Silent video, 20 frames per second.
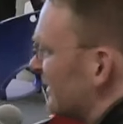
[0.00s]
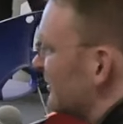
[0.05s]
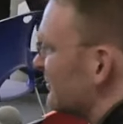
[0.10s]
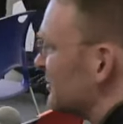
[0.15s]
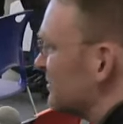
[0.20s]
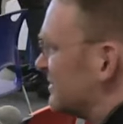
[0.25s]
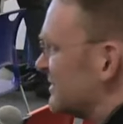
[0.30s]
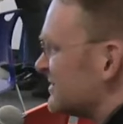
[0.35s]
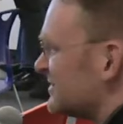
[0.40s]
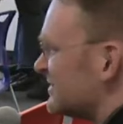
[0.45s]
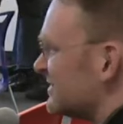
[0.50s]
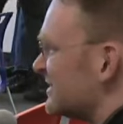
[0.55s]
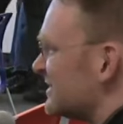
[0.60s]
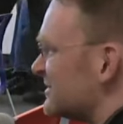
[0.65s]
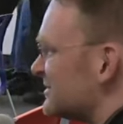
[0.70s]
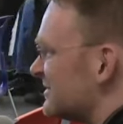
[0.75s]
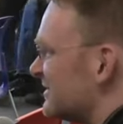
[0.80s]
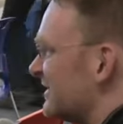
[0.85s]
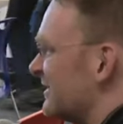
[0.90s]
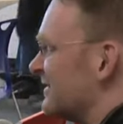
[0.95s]
I loved your
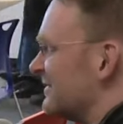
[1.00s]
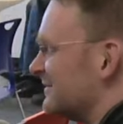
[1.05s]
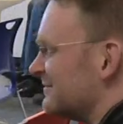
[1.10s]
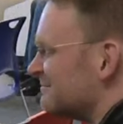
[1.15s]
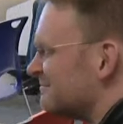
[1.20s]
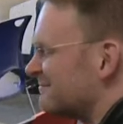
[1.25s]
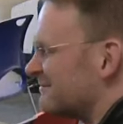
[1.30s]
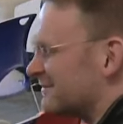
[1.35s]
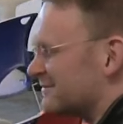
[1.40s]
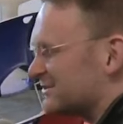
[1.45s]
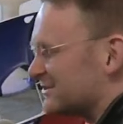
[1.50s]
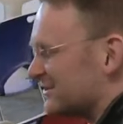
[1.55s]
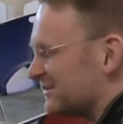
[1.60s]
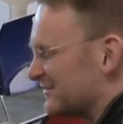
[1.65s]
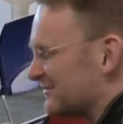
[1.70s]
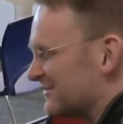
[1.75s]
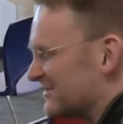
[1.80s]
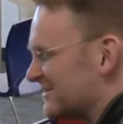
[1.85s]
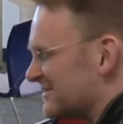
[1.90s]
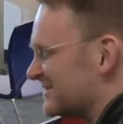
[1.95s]
presentation, and
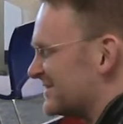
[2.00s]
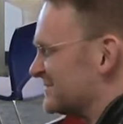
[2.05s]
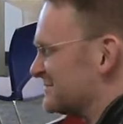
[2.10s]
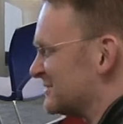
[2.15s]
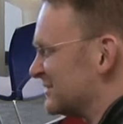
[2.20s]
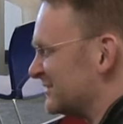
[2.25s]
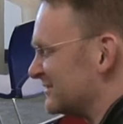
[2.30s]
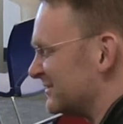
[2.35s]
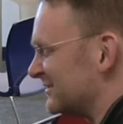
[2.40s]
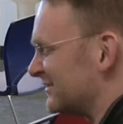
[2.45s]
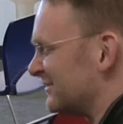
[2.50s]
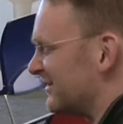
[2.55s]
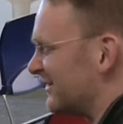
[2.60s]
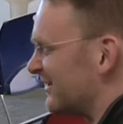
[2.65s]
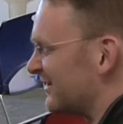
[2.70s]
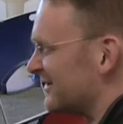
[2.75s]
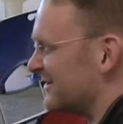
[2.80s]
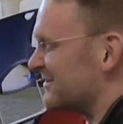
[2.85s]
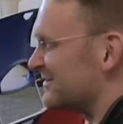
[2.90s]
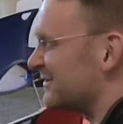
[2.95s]
sorry if this seems a little
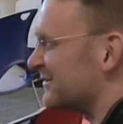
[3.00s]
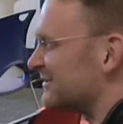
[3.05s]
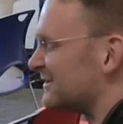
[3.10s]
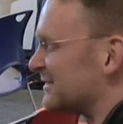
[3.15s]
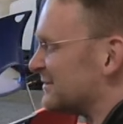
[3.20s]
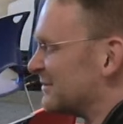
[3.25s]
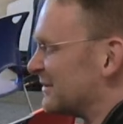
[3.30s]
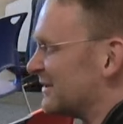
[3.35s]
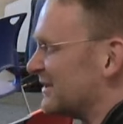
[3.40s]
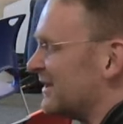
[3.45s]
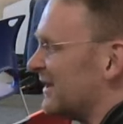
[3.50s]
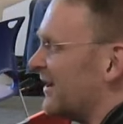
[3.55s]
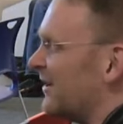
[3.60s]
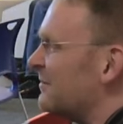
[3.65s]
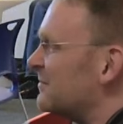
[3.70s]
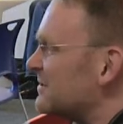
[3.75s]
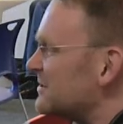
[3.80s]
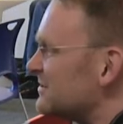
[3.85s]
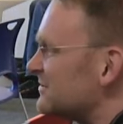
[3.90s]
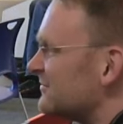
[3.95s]
uh, insulting, but
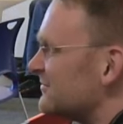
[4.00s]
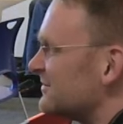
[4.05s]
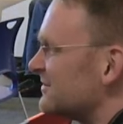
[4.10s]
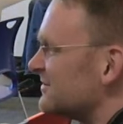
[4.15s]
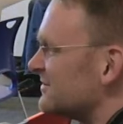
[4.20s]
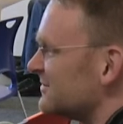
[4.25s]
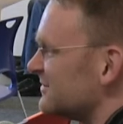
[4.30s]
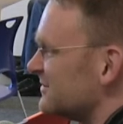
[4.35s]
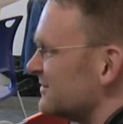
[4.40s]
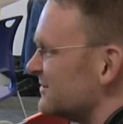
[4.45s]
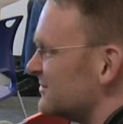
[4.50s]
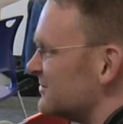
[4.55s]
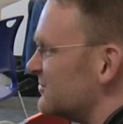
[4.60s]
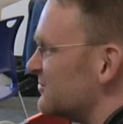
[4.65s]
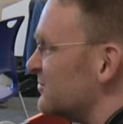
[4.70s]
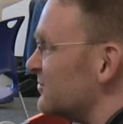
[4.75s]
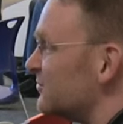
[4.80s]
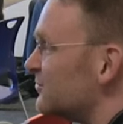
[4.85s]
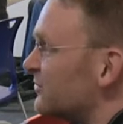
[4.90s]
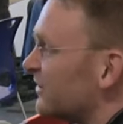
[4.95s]
how much of this is
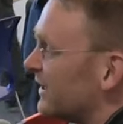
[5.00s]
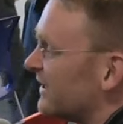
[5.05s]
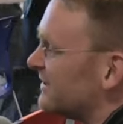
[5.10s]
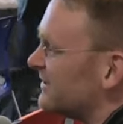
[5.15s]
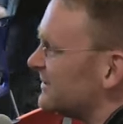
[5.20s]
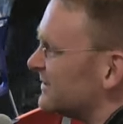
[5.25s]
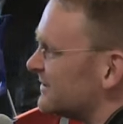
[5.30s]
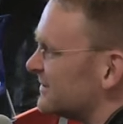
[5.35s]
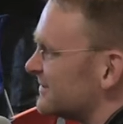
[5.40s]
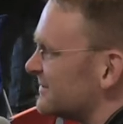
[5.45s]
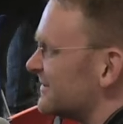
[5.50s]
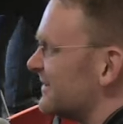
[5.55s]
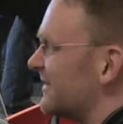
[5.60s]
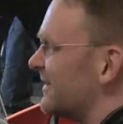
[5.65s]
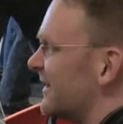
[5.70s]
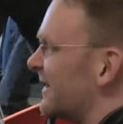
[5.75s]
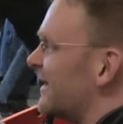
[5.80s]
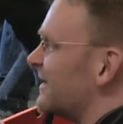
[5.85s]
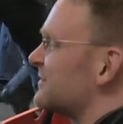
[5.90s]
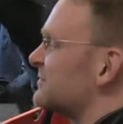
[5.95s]
new ideas?
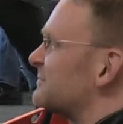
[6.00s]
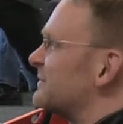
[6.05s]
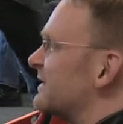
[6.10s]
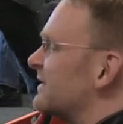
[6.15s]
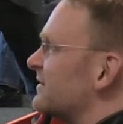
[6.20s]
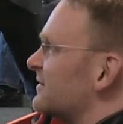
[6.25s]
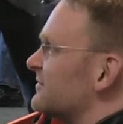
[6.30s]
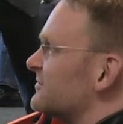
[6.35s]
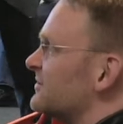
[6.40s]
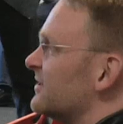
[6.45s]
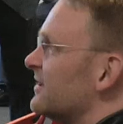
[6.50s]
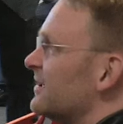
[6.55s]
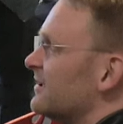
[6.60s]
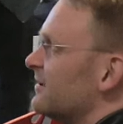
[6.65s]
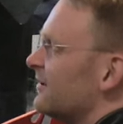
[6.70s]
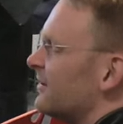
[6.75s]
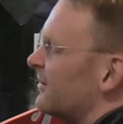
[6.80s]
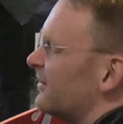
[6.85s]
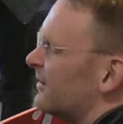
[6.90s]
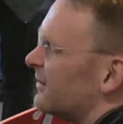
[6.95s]
And I ask because
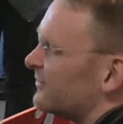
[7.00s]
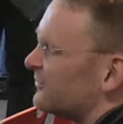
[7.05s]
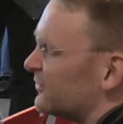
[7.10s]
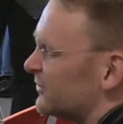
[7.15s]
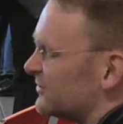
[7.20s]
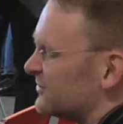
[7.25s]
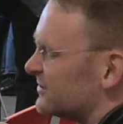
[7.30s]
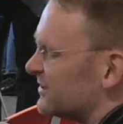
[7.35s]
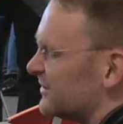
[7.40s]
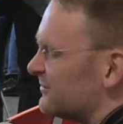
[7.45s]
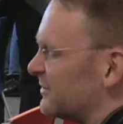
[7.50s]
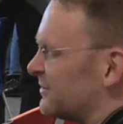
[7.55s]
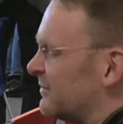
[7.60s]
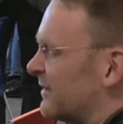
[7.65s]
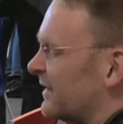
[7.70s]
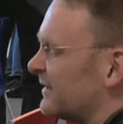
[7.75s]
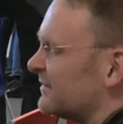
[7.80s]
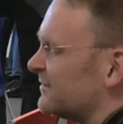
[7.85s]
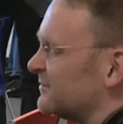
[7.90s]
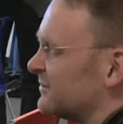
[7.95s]
a lot of what you said
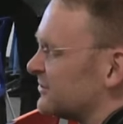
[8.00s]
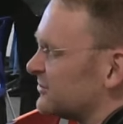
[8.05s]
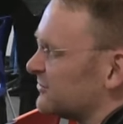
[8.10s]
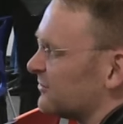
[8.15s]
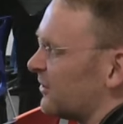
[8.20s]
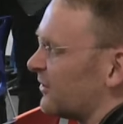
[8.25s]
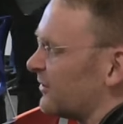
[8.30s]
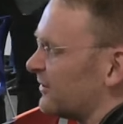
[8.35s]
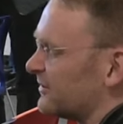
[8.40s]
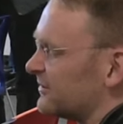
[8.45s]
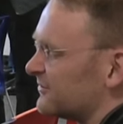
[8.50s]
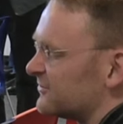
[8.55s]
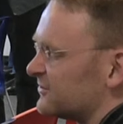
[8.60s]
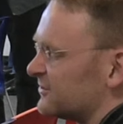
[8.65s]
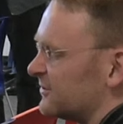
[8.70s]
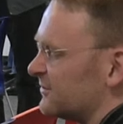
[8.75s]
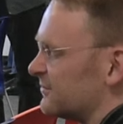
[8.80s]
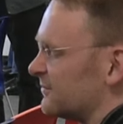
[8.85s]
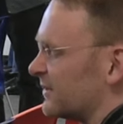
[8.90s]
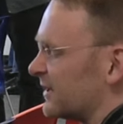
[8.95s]
reminded me strongly of
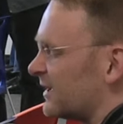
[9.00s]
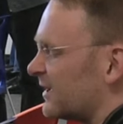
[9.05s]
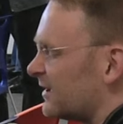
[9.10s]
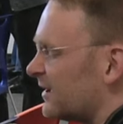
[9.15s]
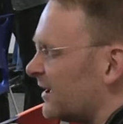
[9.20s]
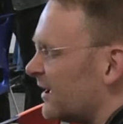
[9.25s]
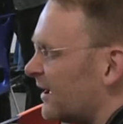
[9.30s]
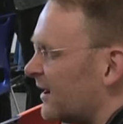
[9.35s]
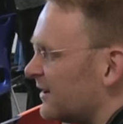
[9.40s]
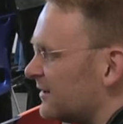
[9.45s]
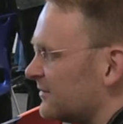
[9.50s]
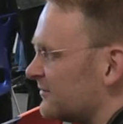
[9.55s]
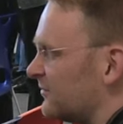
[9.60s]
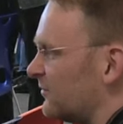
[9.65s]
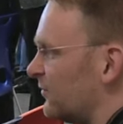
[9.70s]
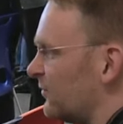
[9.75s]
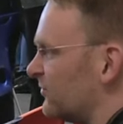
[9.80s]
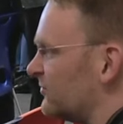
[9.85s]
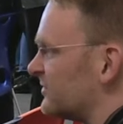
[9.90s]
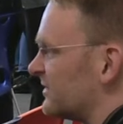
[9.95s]
some kind of
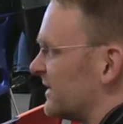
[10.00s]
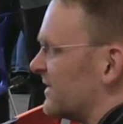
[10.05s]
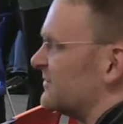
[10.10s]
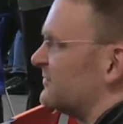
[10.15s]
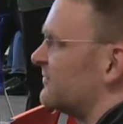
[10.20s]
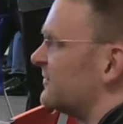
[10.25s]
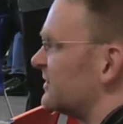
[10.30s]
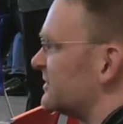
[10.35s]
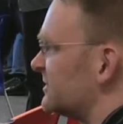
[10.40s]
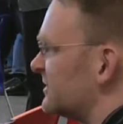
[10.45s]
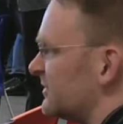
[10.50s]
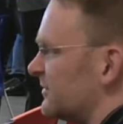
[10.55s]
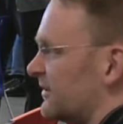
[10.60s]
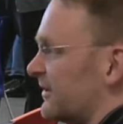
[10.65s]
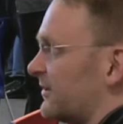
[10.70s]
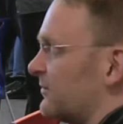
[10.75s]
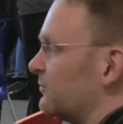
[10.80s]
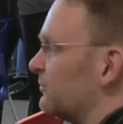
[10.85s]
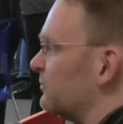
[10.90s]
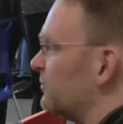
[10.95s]
old science fiction,
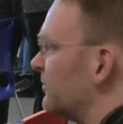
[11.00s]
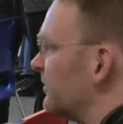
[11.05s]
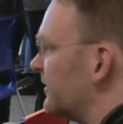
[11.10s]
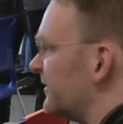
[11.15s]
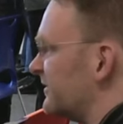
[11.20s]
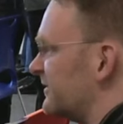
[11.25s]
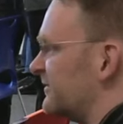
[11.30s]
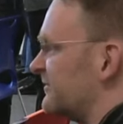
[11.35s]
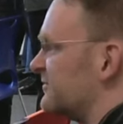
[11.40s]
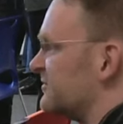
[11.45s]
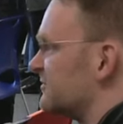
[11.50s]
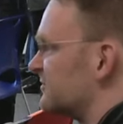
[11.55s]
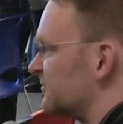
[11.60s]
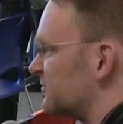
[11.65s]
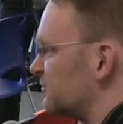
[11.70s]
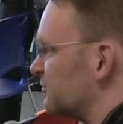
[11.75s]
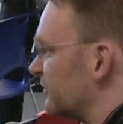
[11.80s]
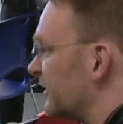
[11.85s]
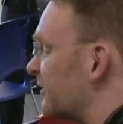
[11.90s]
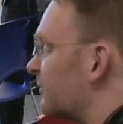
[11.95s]
like Larry
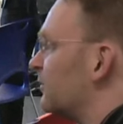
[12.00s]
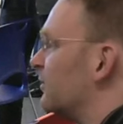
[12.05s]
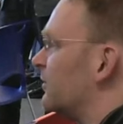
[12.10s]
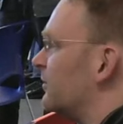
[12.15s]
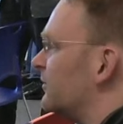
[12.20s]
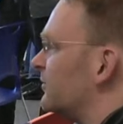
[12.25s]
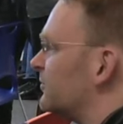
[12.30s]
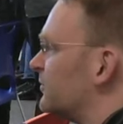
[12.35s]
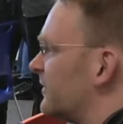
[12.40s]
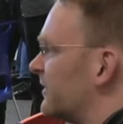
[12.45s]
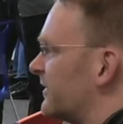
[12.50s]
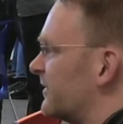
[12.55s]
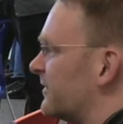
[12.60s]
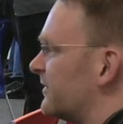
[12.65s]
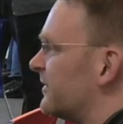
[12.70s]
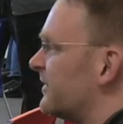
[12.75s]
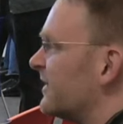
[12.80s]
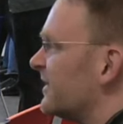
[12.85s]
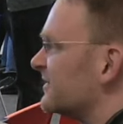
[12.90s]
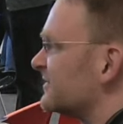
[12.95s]
Niven's Ringworld, where
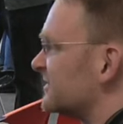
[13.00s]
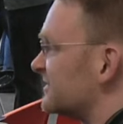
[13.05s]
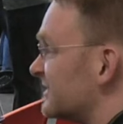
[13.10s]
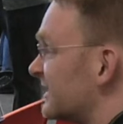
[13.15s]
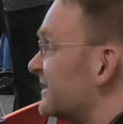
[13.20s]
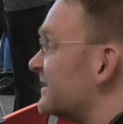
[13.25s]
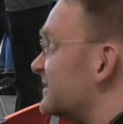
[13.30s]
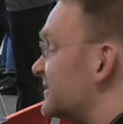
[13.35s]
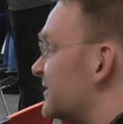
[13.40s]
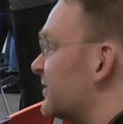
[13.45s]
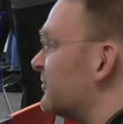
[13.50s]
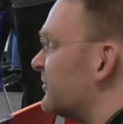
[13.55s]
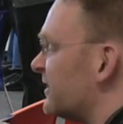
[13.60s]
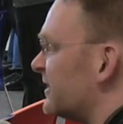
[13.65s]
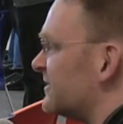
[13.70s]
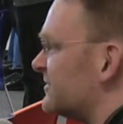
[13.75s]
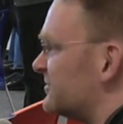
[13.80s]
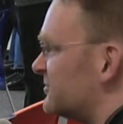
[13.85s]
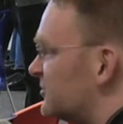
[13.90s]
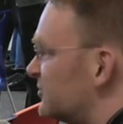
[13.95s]
okay. society
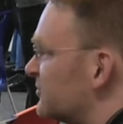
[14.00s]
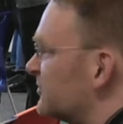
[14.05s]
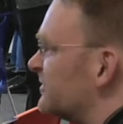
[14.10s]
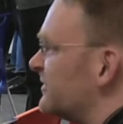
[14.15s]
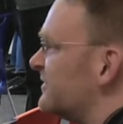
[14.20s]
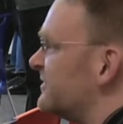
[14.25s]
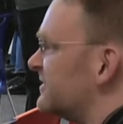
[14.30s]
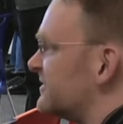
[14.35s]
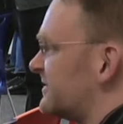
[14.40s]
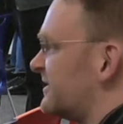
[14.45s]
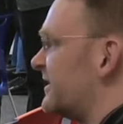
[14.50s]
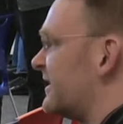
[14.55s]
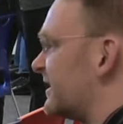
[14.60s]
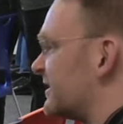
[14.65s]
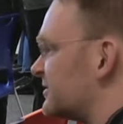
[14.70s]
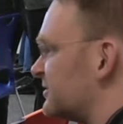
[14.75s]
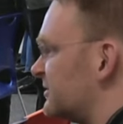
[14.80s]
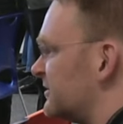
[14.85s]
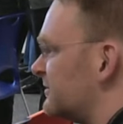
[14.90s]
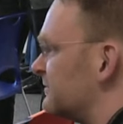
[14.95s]
degrades due to
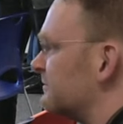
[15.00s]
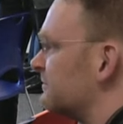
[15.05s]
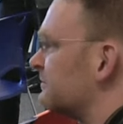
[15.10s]
disconnection.